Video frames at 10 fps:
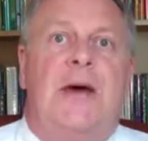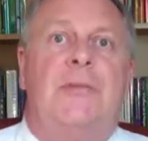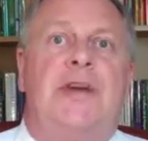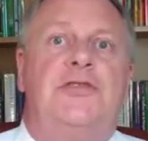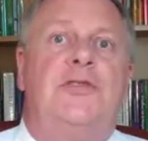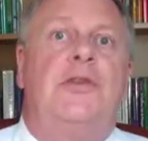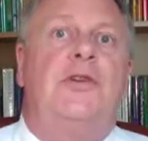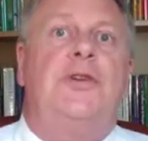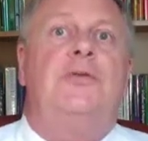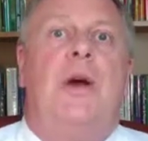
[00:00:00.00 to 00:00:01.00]
make
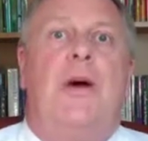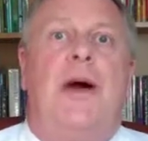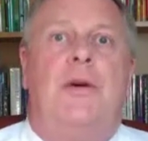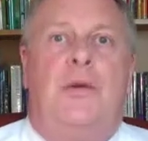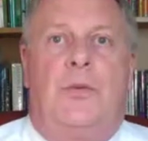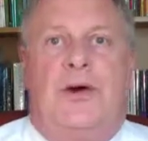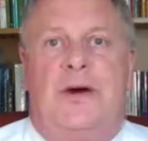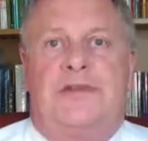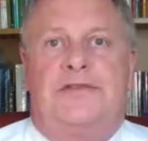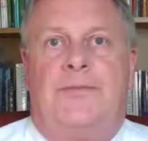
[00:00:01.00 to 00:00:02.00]
sure you know how it
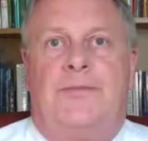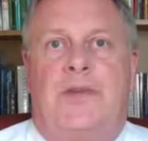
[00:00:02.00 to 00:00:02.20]
works.